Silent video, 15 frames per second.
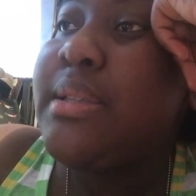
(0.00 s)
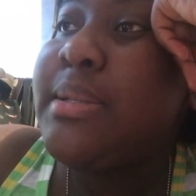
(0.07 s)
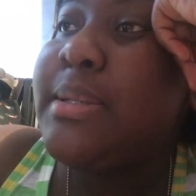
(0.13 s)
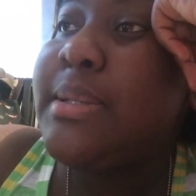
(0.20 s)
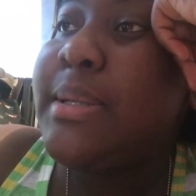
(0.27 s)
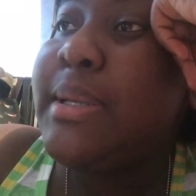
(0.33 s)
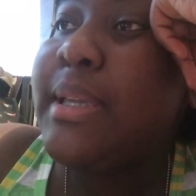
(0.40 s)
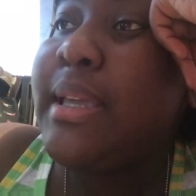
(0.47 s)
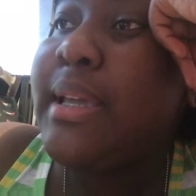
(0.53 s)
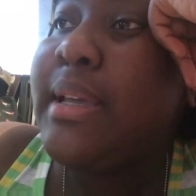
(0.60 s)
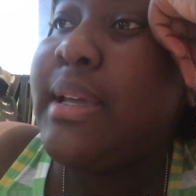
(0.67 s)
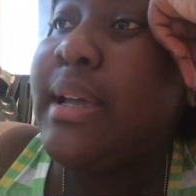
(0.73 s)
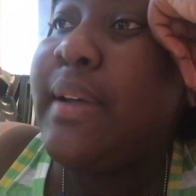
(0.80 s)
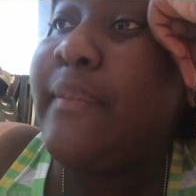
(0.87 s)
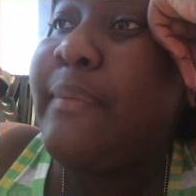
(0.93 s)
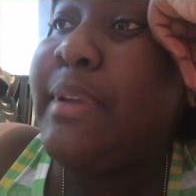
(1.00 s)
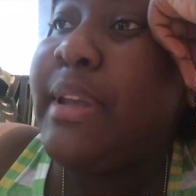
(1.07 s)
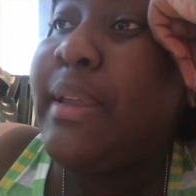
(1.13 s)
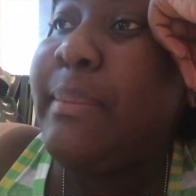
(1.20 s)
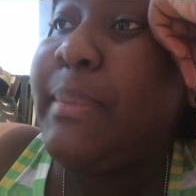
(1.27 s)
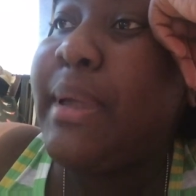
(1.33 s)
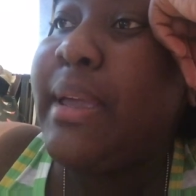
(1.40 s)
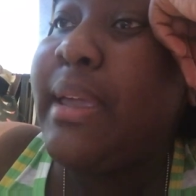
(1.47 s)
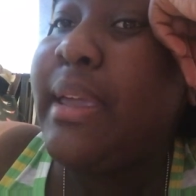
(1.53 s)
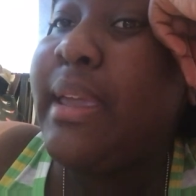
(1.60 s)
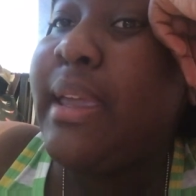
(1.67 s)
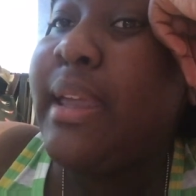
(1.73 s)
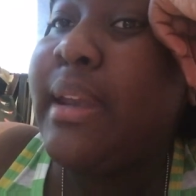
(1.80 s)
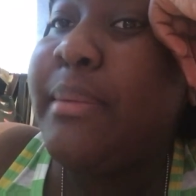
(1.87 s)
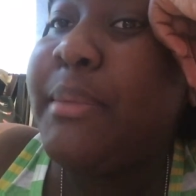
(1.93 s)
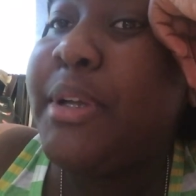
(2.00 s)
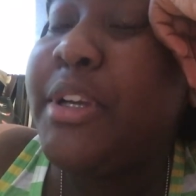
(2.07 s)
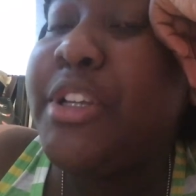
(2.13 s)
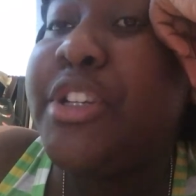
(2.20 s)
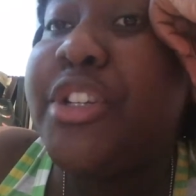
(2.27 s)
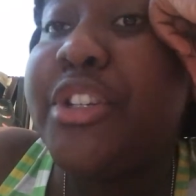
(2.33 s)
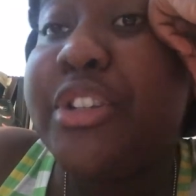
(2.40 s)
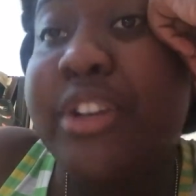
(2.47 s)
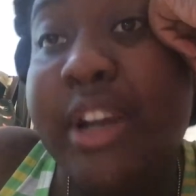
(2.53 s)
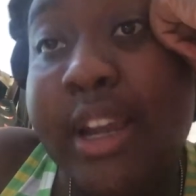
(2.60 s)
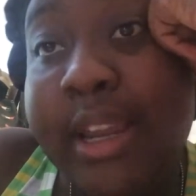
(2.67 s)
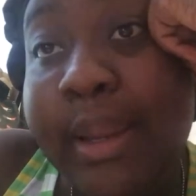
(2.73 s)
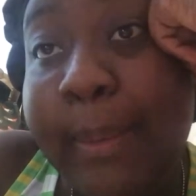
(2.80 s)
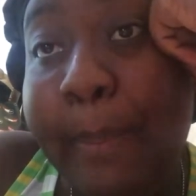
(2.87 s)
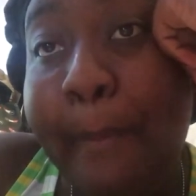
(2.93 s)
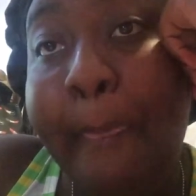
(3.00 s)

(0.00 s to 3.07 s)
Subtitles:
So yeah, I've been MIA and I'm gonna try